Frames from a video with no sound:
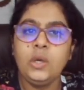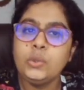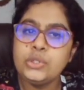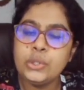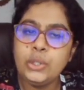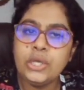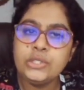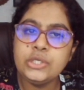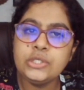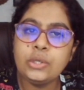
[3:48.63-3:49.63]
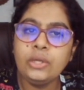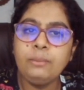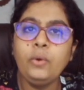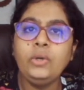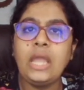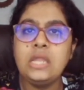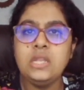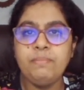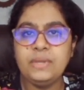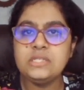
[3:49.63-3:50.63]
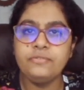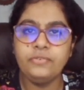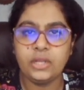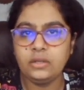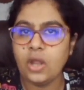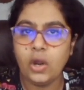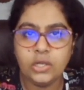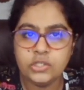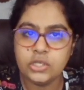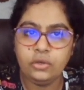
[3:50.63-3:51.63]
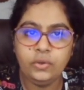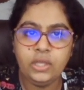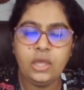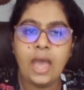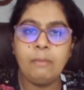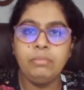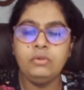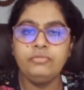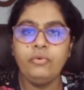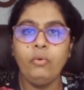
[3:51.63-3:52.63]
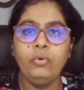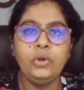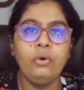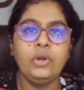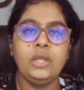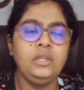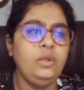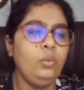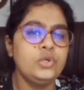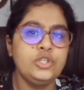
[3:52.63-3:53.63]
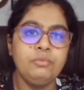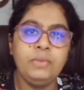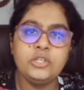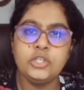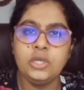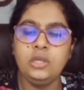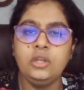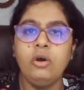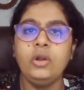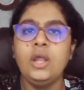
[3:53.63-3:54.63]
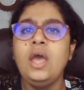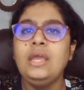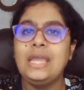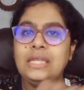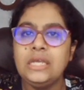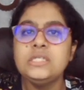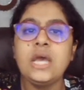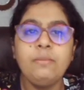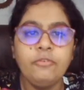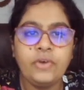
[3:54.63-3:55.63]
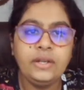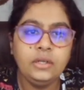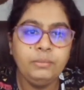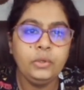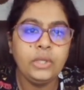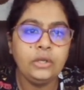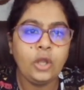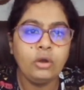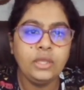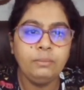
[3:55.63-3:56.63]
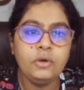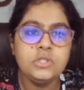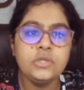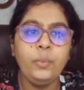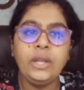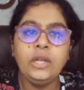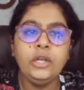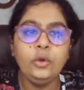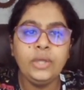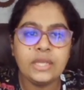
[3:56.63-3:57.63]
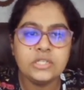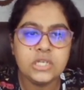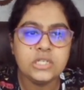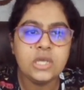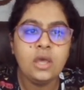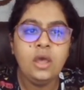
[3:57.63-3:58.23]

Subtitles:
So you can just talk about any piece of technology. Okay, Apple phone or any washing machine or any type of item you can talk about. So when did you get it?